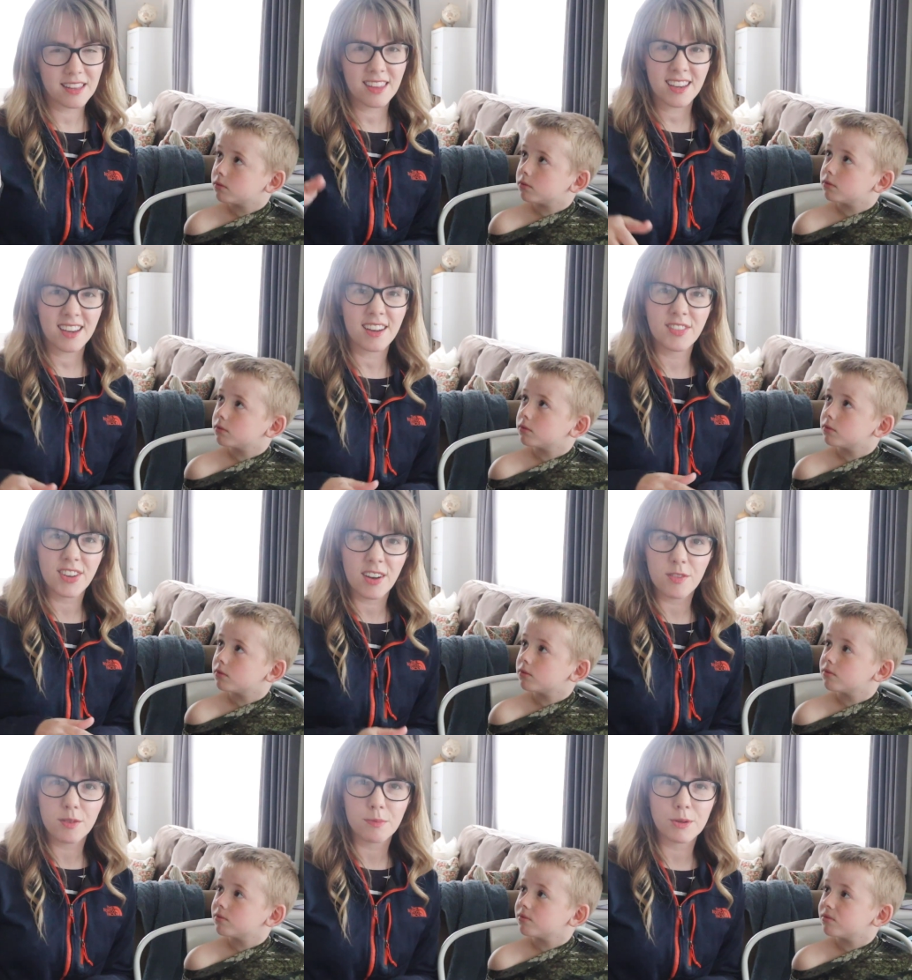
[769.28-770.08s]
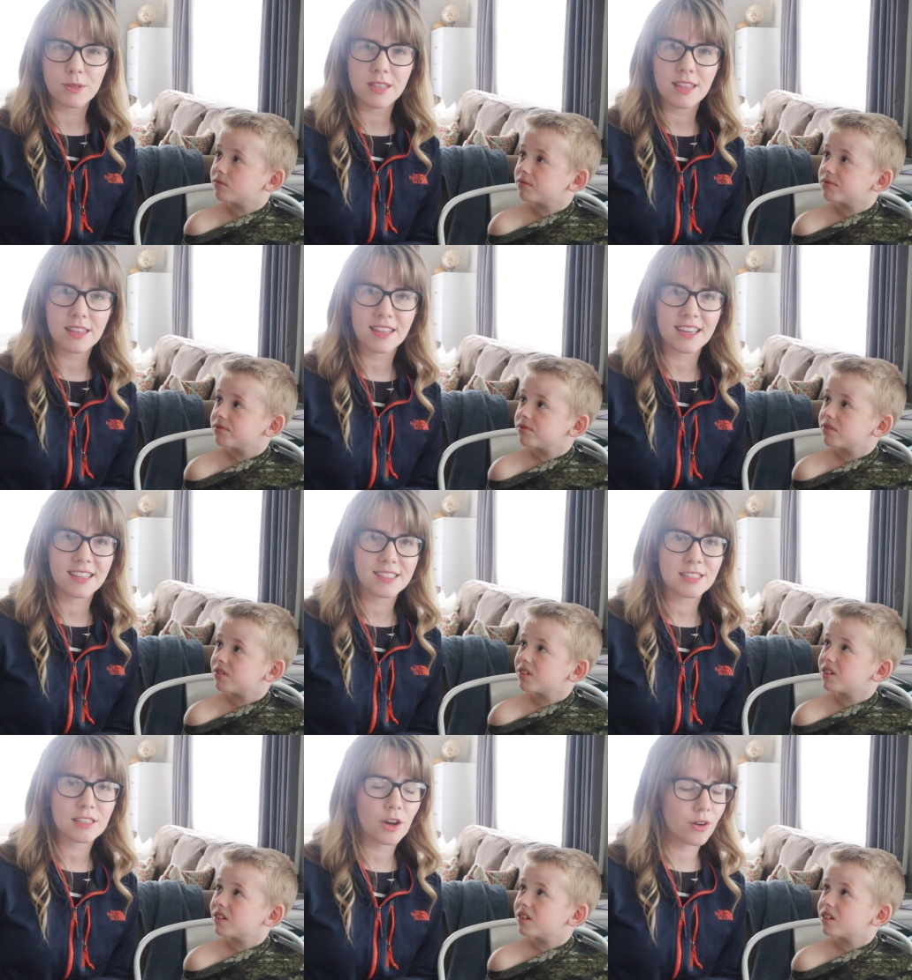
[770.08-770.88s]
Speaker 1: I think I've covered most of the
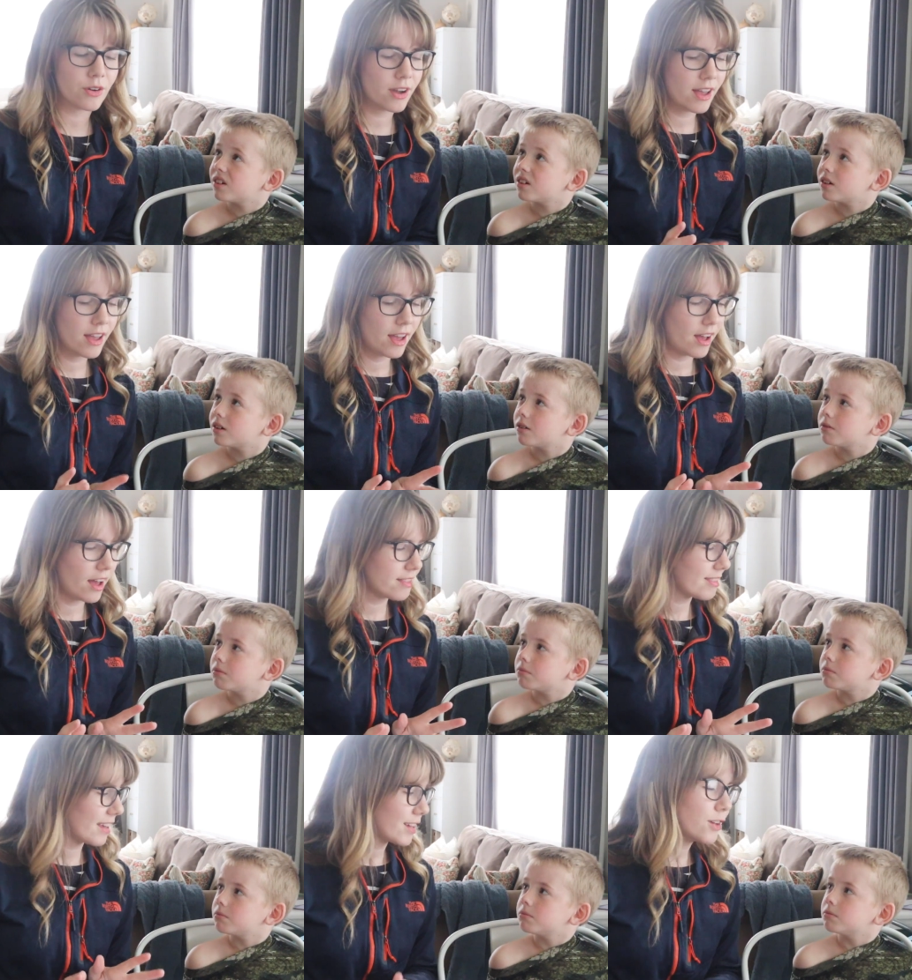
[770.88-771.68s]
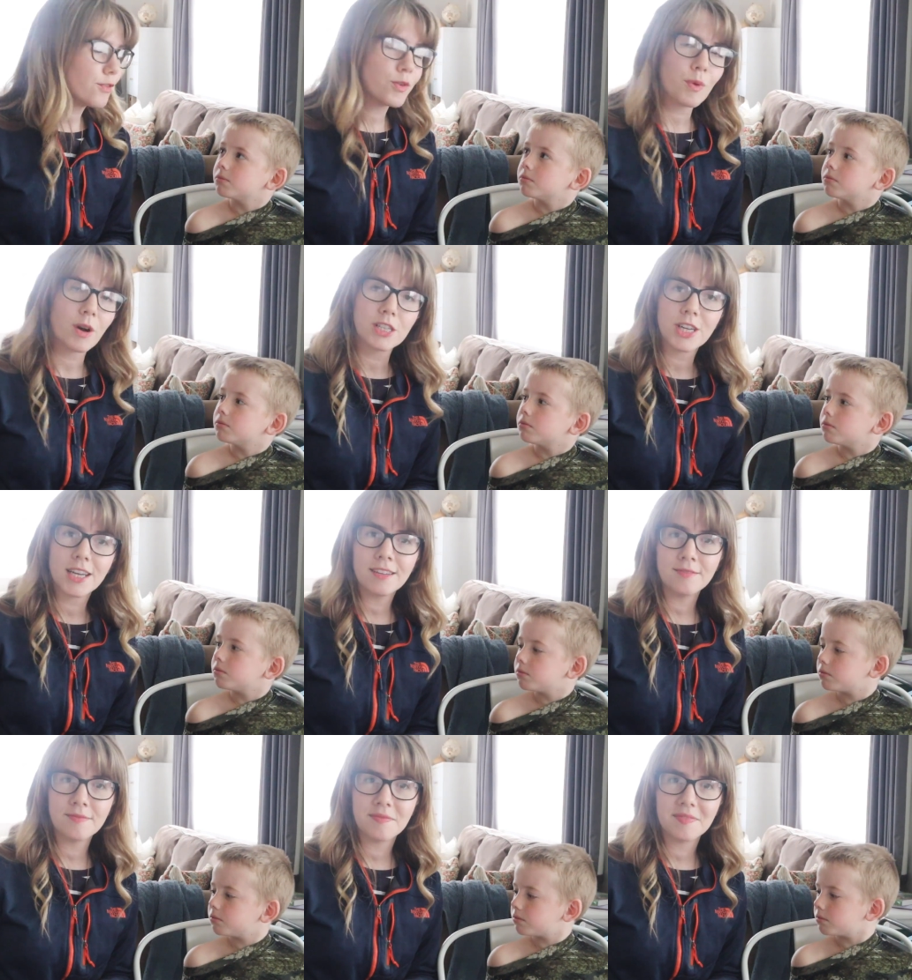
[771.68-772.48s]
things. So thank you for
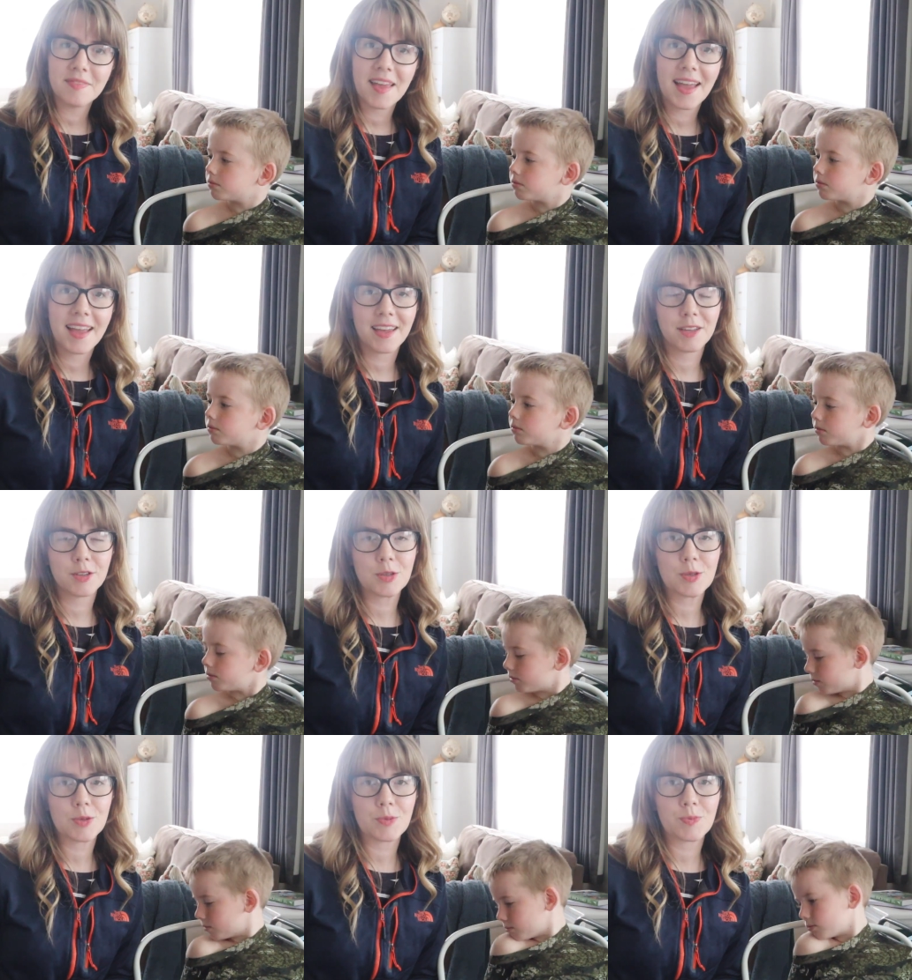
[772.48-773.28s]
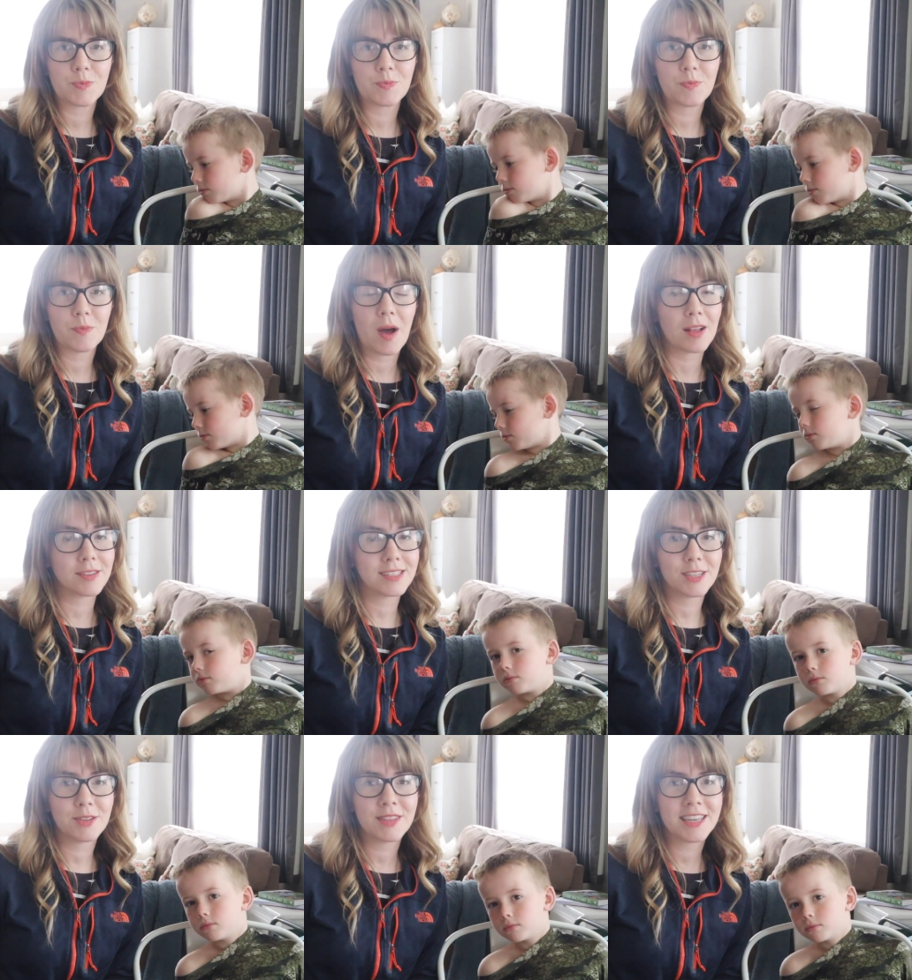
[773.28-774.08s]
watching, and I'll
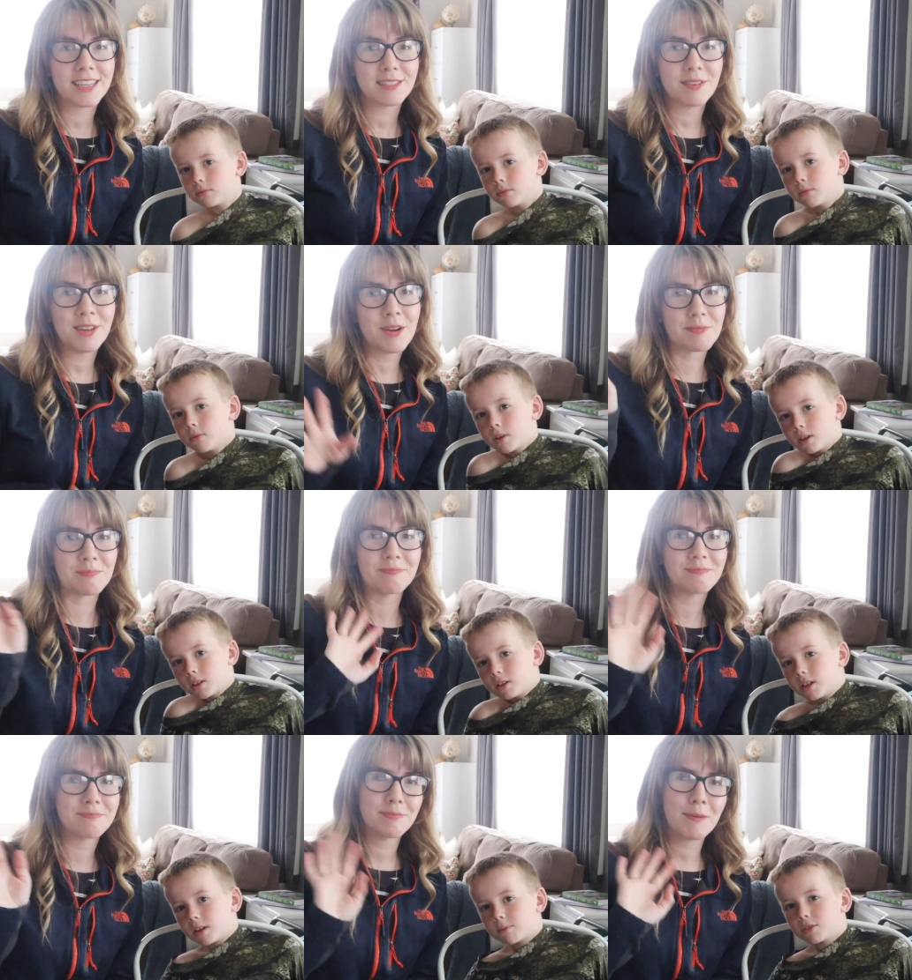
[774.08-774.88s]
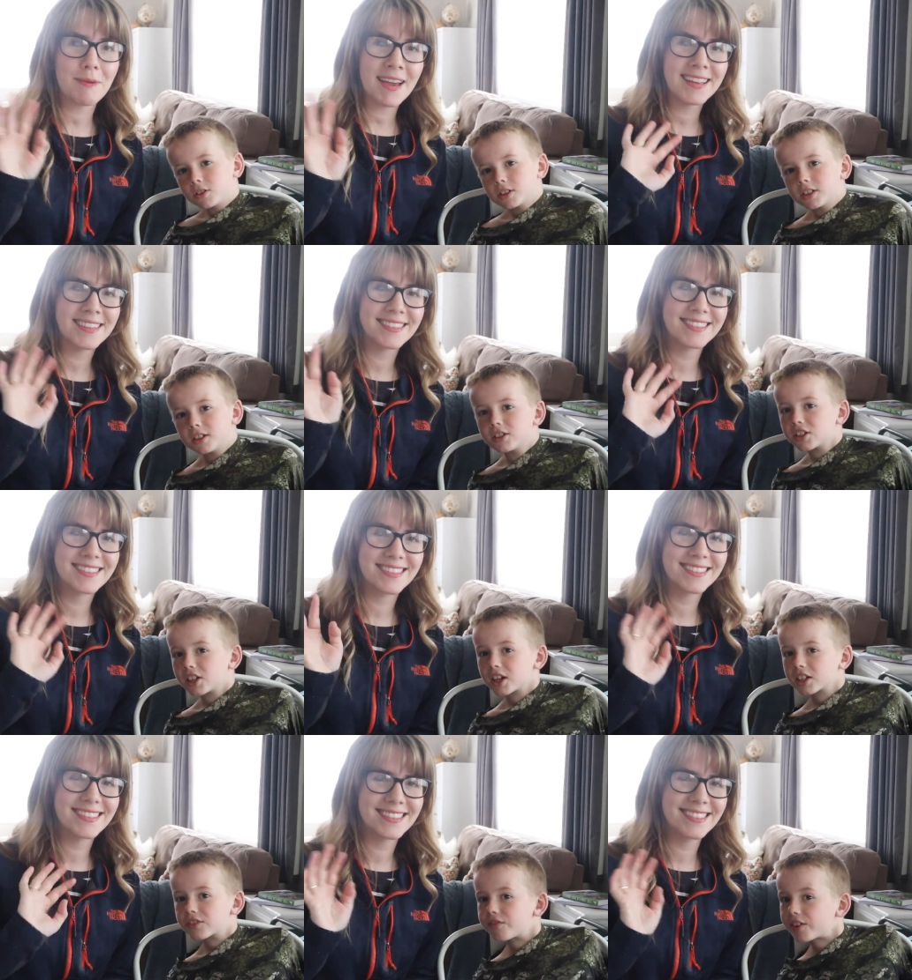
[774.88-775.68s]
see you in the next video.
Speaker 2: Bye-bye. Yeah, we'll see you in the
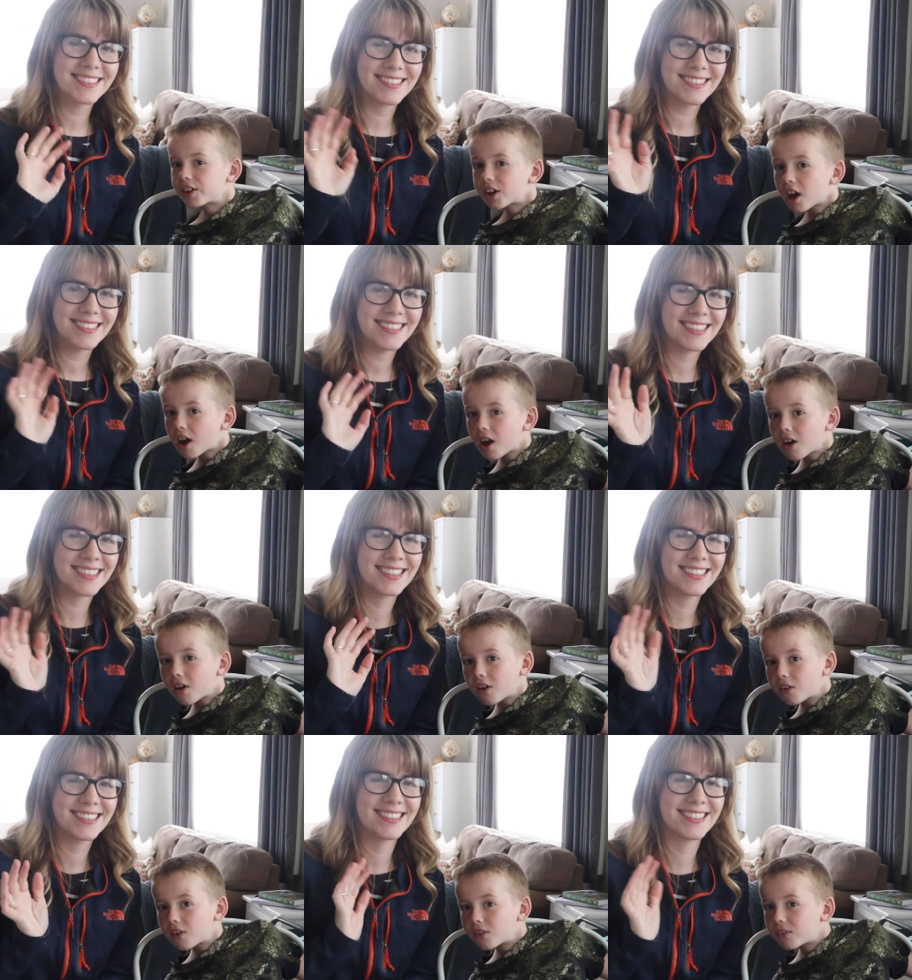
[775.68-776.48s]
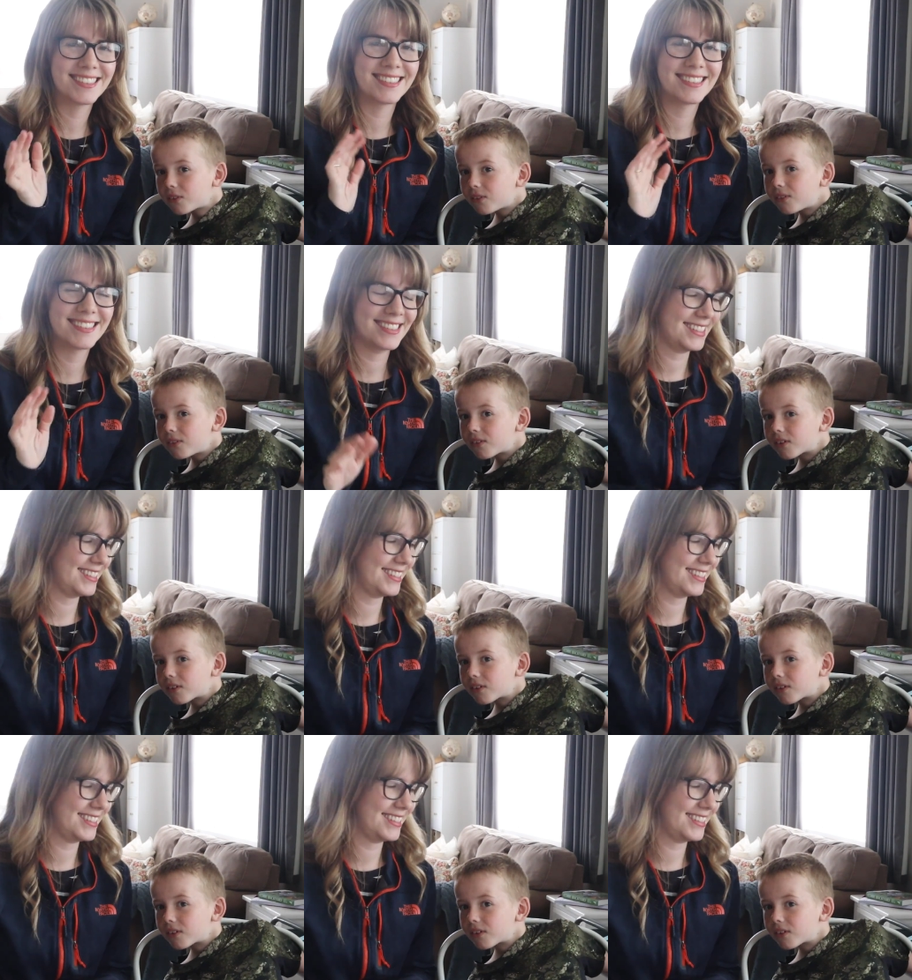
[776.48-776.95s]
next video.